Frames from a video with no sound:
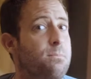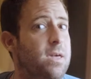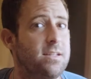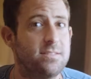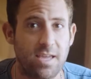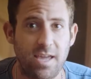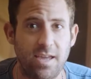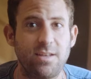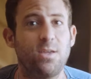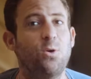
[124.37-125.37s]

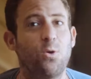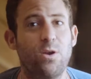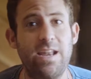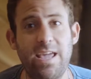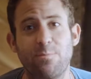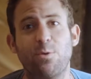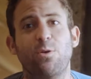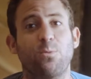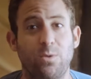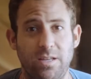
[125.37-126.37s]
maintain your
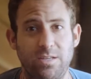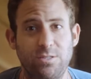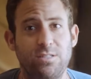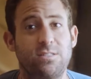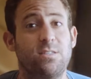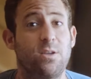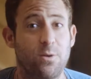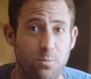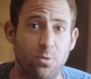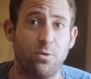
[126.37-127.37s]
neighbor relations. They're
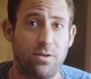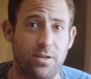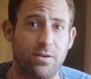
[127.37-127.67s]
important